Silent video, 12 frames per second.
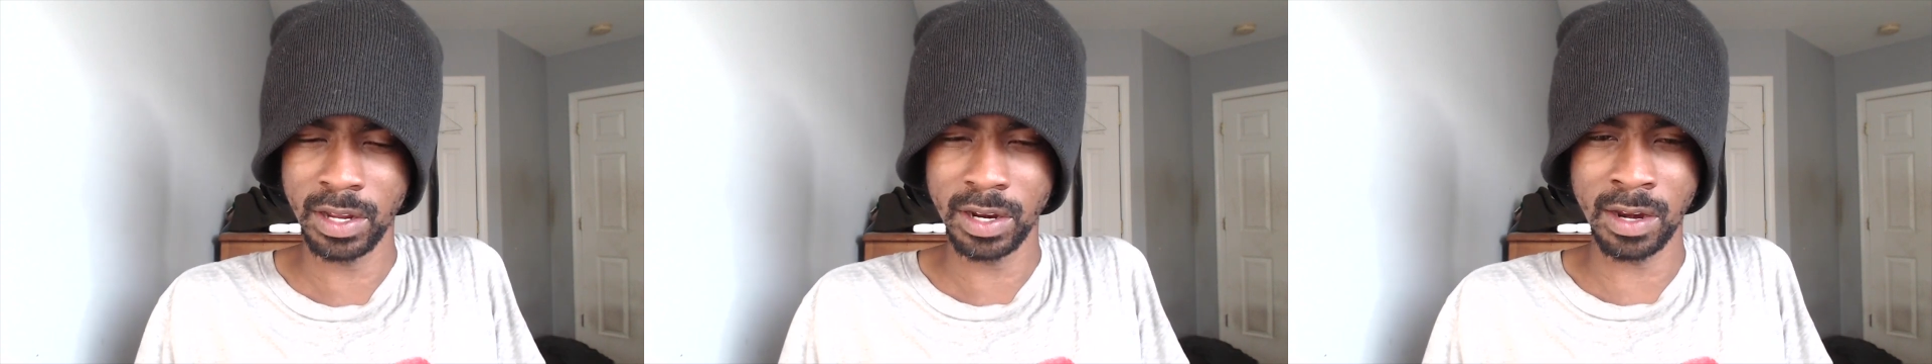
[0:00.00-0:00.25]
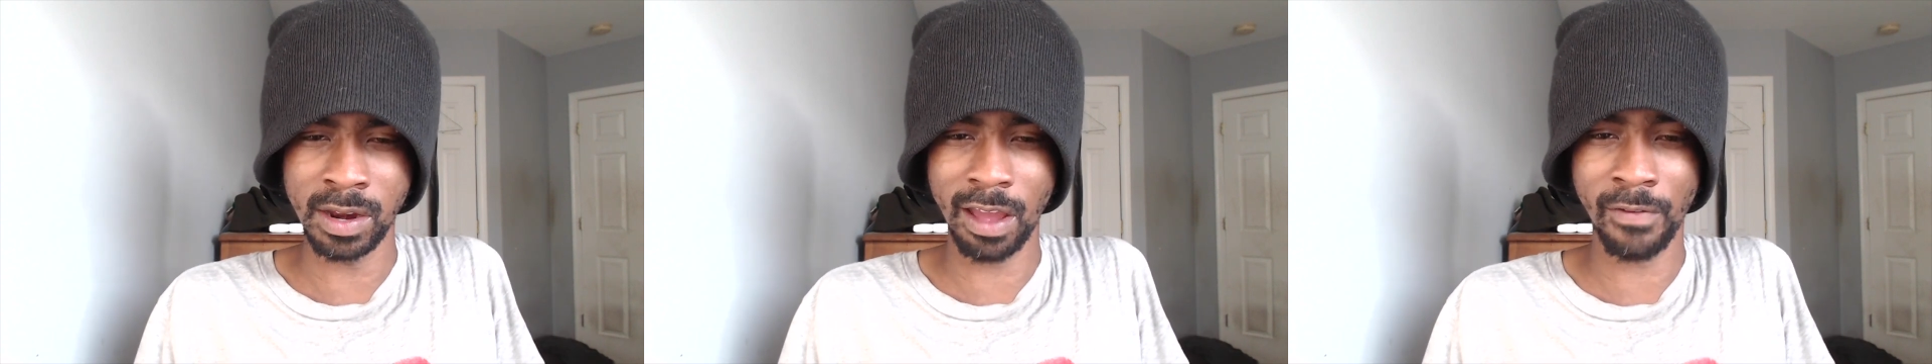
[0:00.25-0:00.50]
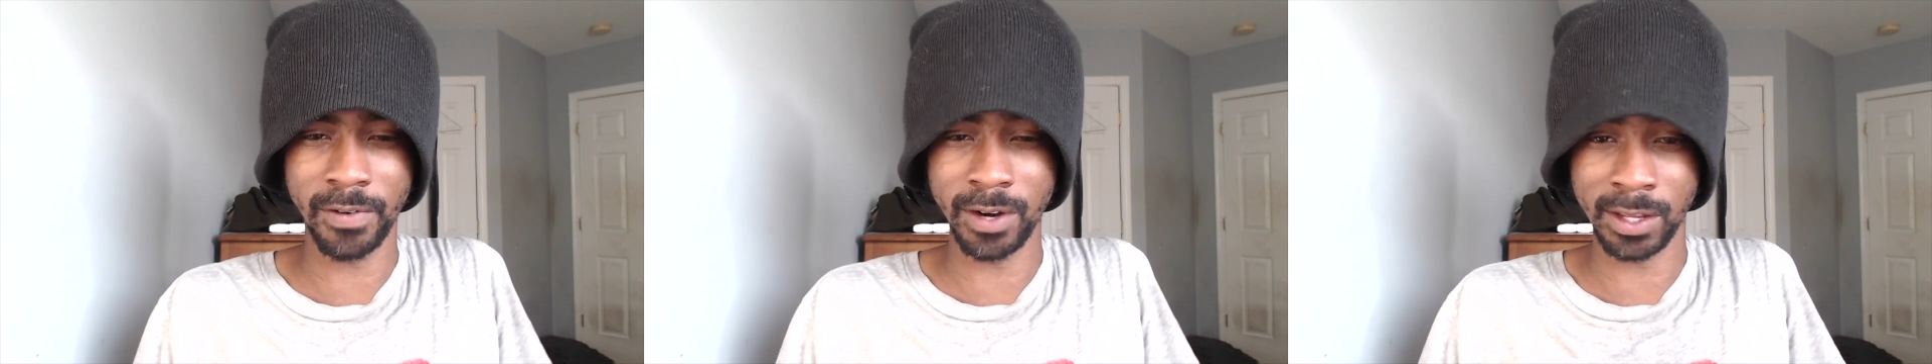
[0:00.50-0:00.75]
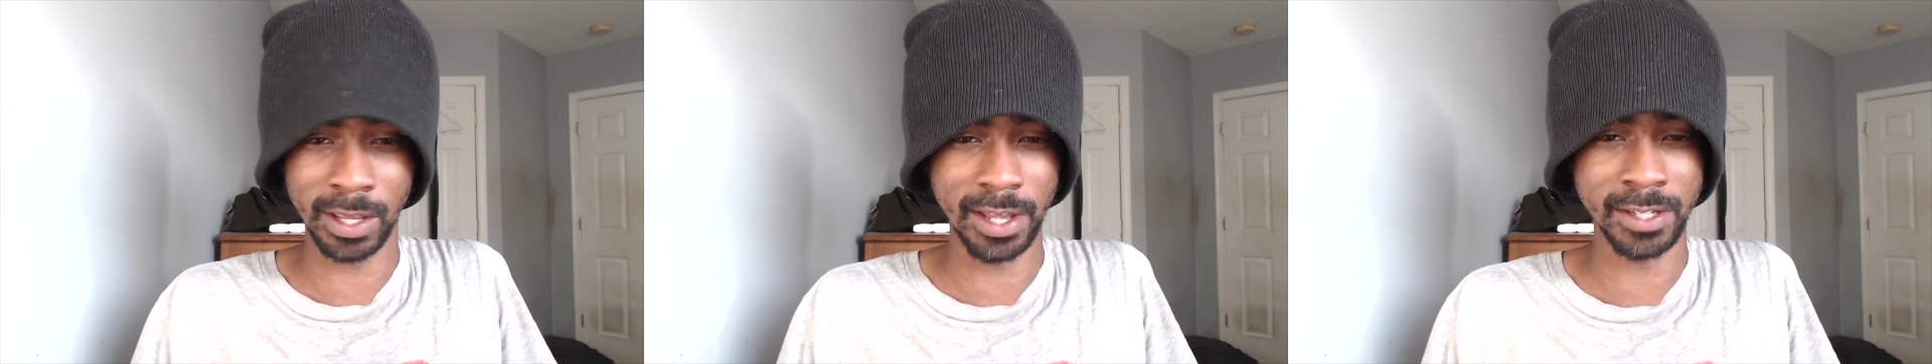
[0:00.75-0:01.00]
that for the
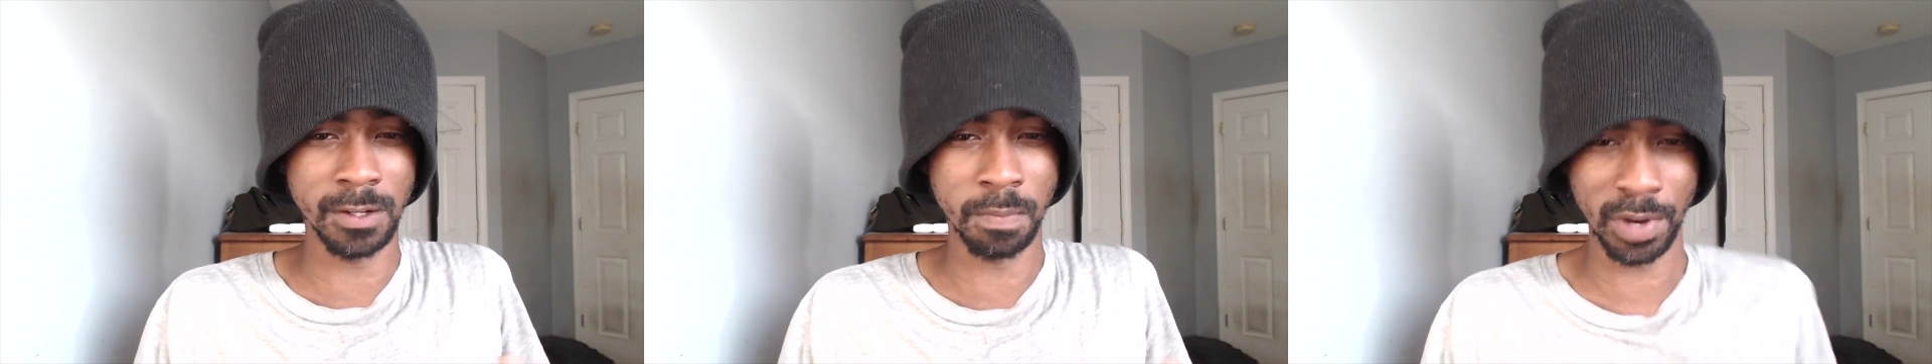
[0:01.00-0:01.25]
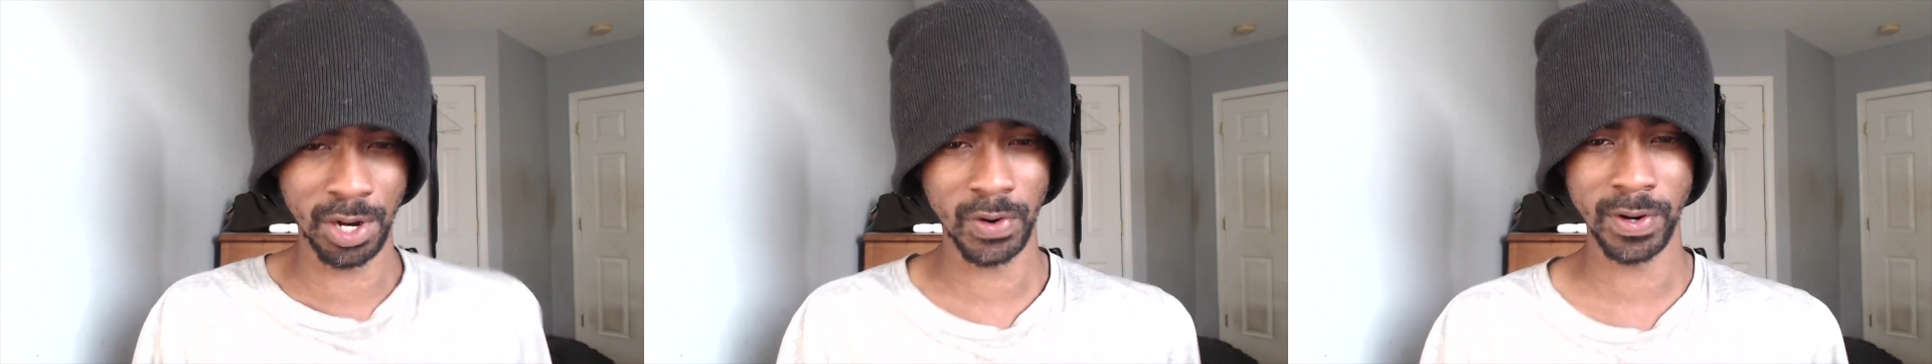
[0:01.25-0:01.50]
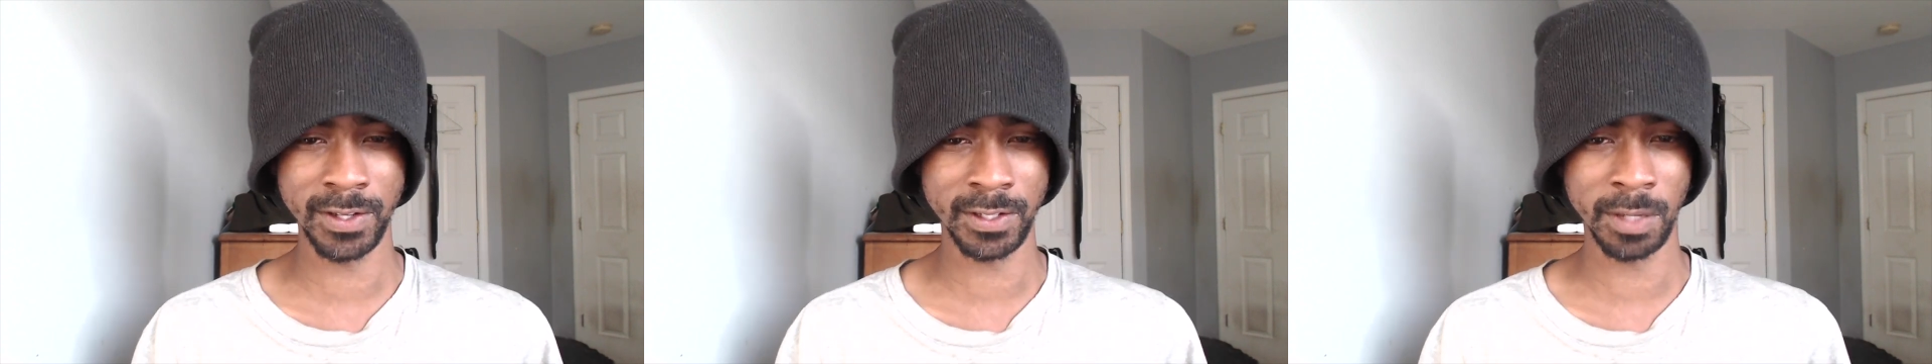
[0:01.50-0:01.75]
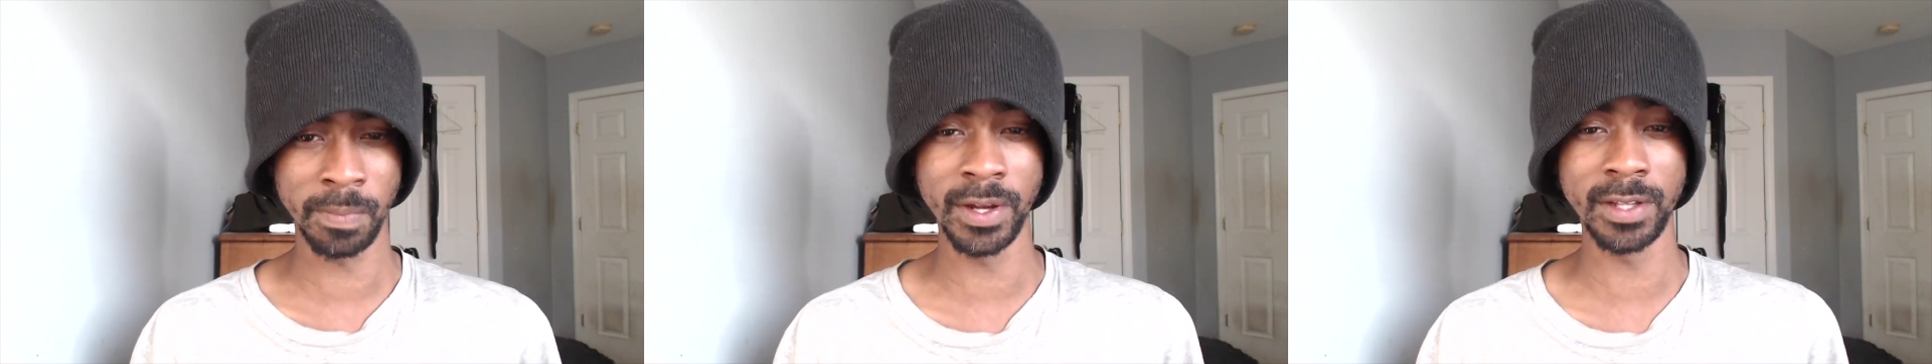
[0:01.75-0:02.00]
case of parents, they
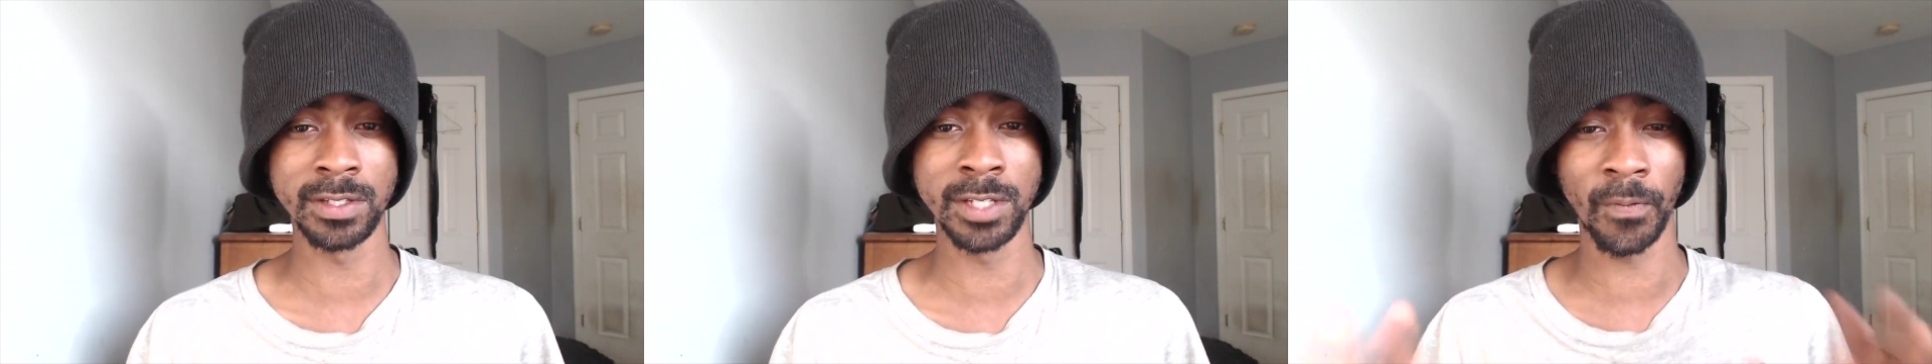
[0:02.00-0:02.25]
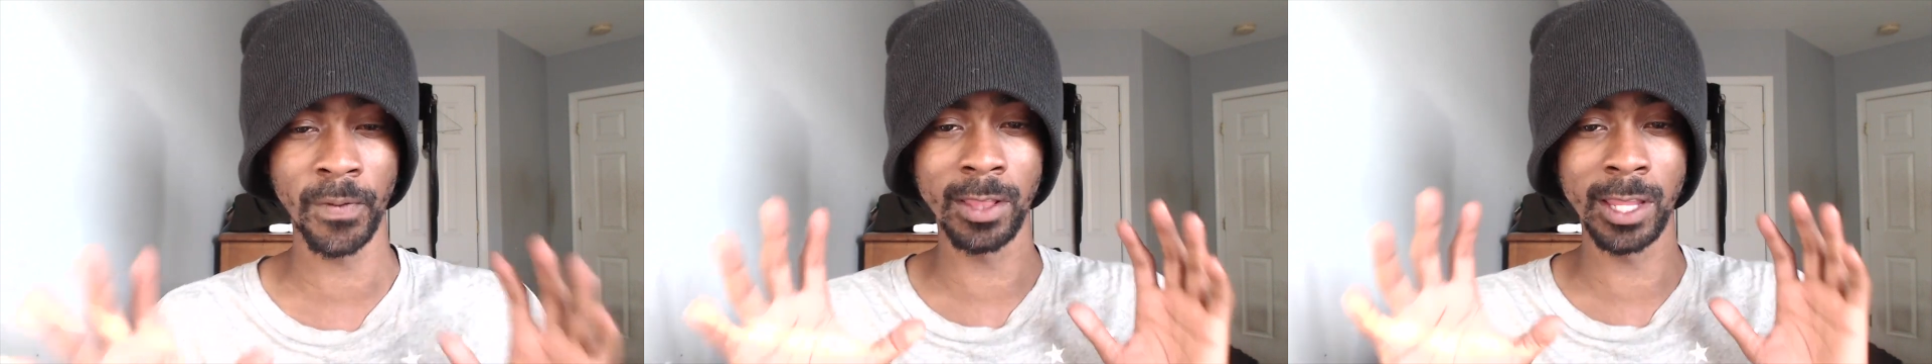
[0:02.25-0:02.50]
put different